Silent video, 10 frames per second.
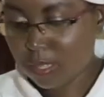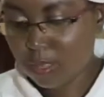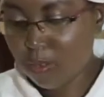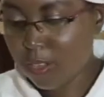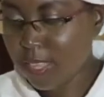
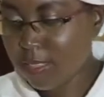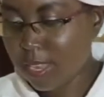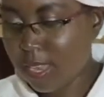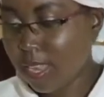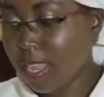or as
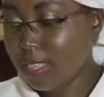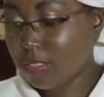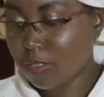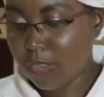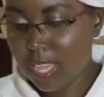little
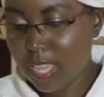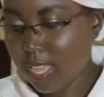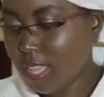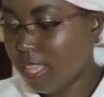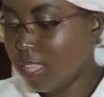as you like.
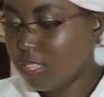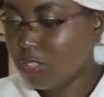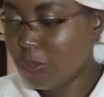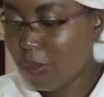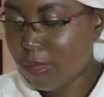
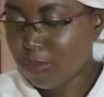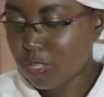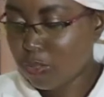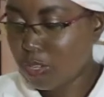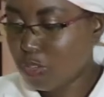So I'm
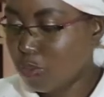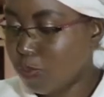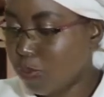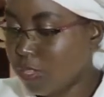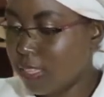just going to
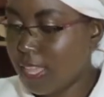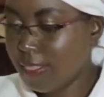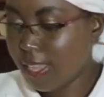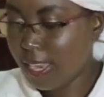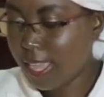put the
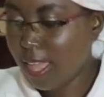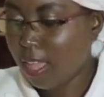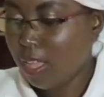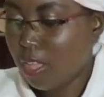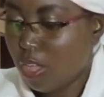other layer
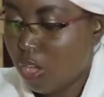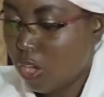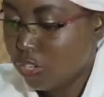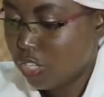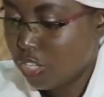
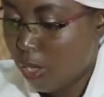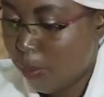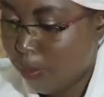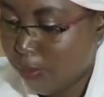on top.